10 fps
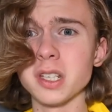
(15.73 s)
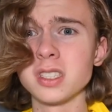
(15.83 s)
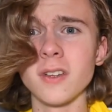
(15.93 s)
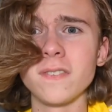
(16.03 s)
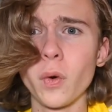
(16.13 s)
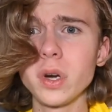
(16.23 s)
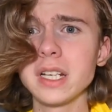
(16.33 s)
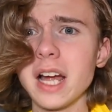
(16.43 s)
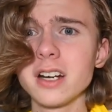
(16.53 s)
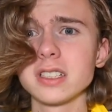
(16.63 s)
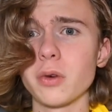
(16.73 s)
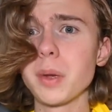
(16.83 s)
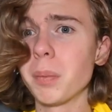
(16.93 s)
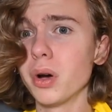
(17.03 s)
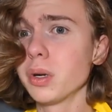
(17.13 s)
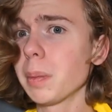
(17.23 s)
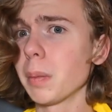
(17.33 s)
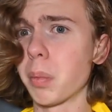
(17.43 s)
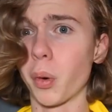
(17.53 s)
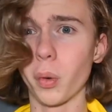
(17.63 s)
but it's the 49ers and we put up
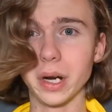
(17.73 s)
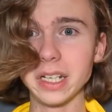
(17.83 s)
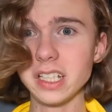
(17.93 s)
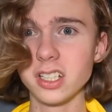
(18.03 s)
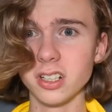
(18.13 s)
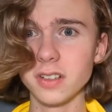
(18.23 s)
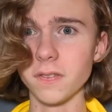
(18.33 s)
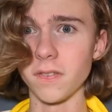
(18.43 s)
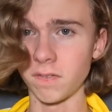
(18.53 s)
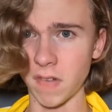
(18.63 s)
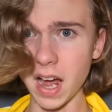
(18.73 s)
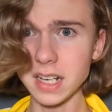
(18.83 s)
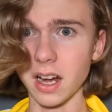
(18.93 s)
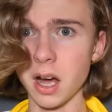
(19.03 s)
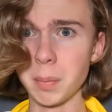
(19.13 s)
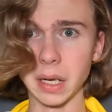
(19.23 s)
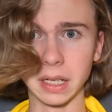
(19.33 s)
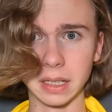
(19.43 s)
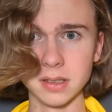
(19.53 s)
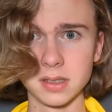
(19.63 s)
a pretty good fight up
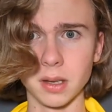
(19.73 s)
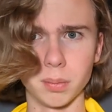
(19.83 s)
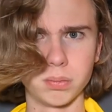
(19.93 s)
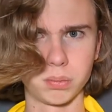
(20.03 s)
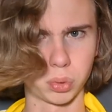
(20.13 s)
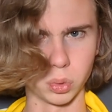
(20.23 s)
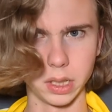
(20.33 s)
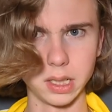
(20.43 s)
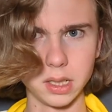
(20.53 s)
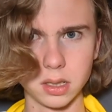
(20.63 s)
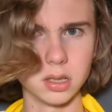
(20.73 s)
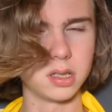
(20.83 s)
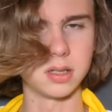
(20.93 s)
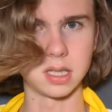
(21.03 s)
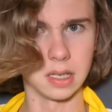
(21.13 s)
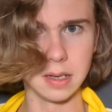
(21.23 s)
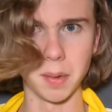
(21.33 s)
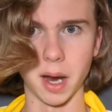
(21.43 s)
against a pretty good team.